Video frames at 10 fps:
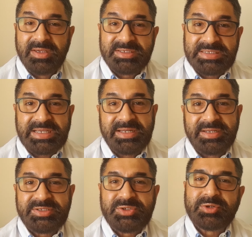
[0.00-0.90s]
Second
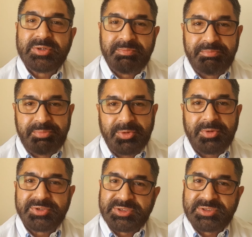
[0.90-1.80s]
is you can
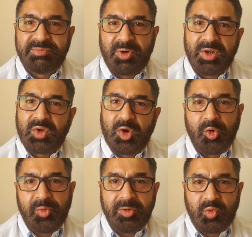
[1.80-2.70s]
put small
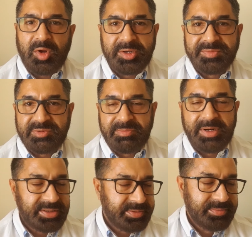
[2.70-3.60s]
quant quantums of
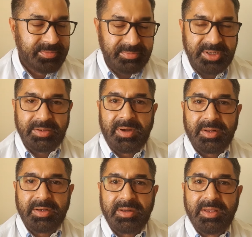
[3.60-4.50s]
money. Beg your
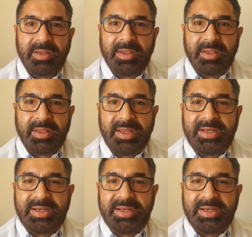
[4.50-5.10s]
pardon. It